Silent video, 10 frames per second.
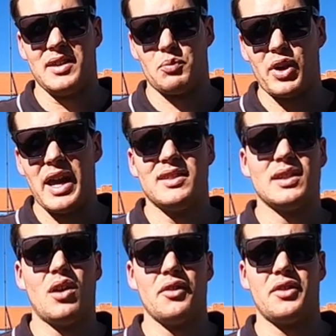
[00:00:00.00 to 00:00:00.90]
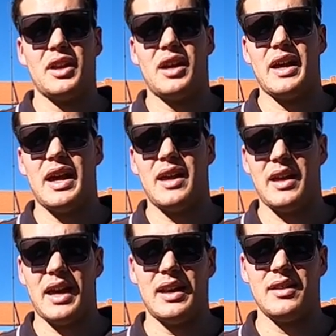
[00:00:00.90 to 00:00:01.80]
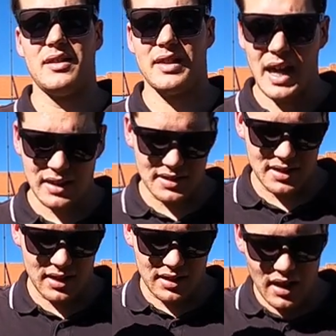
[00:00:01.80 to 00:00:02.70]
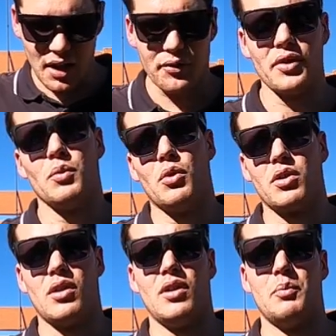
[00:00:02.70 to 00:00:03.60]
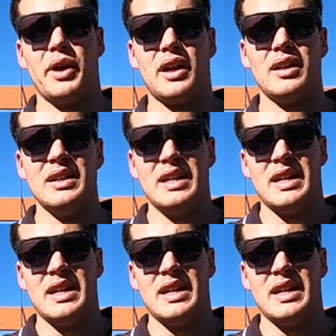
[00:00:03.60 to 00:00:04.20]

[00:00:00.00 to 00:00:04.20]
the braid is a lot thinner, and that lets it cut through the water a lot better,